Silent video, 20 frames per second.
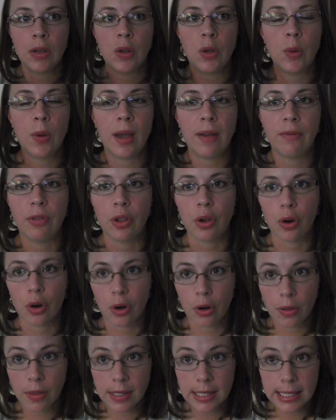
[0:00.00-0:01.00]
You have the
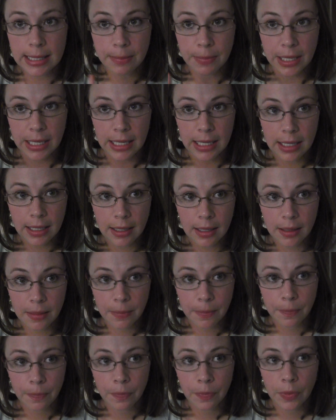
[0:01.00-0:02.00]
earth spinning,
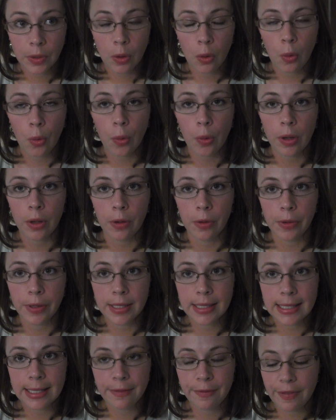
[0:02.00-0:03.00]

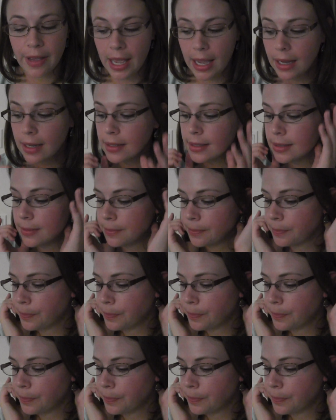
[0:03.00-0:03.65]
Coriolis effect.